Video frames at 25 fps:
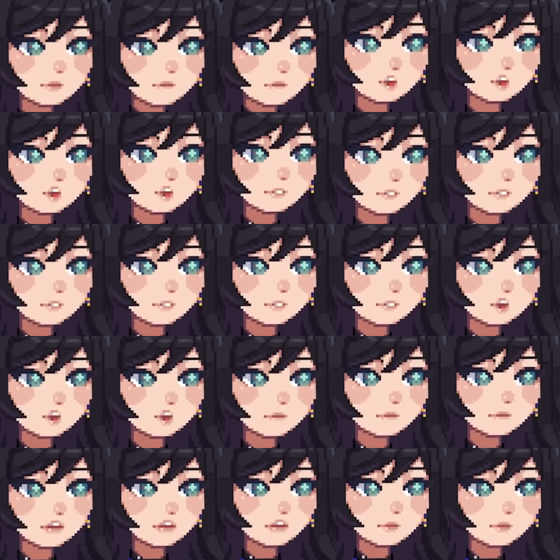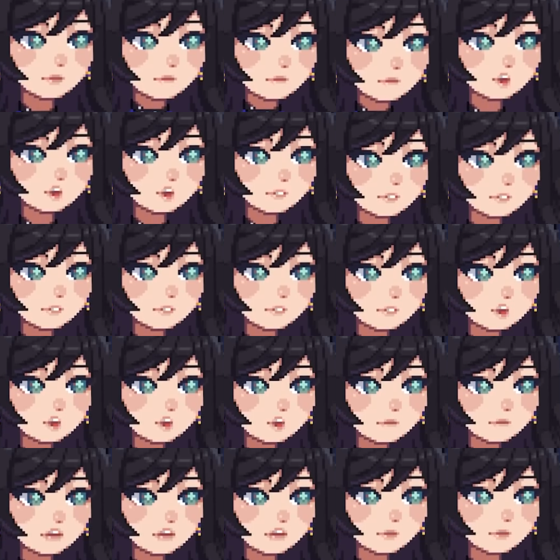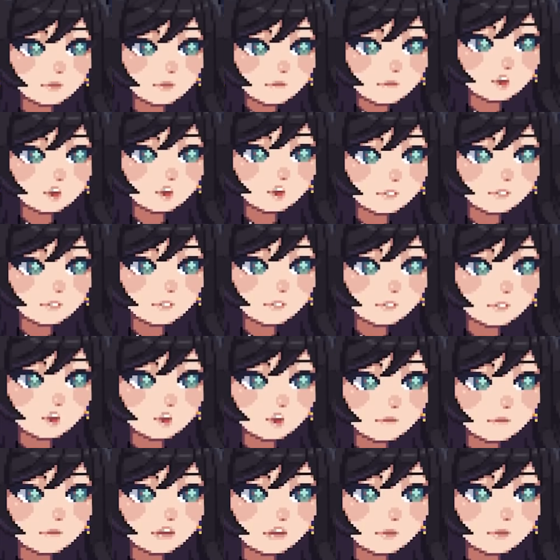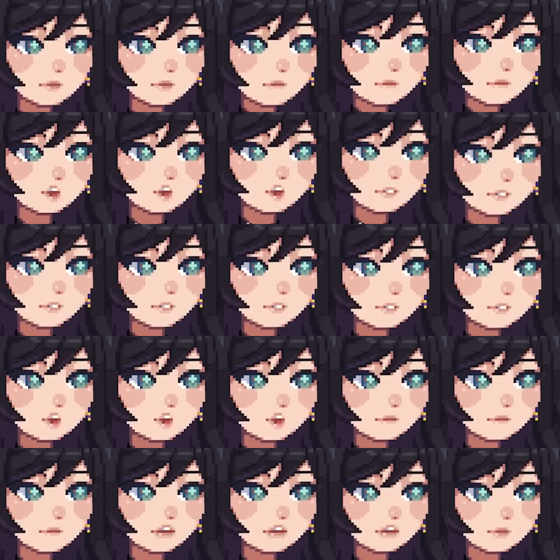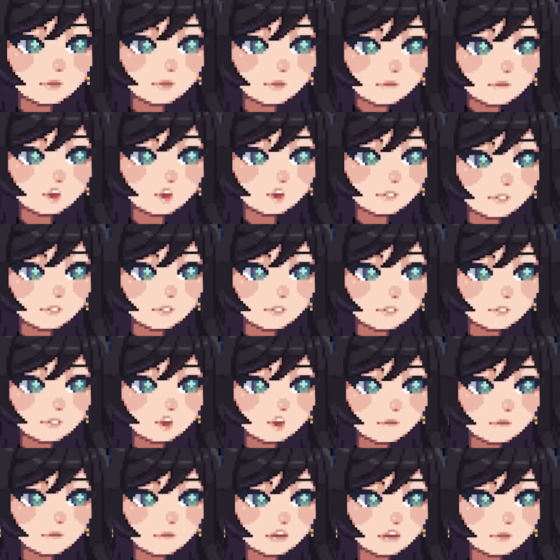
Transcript: Kafka, or Black Swan on the team for this to be an effective option.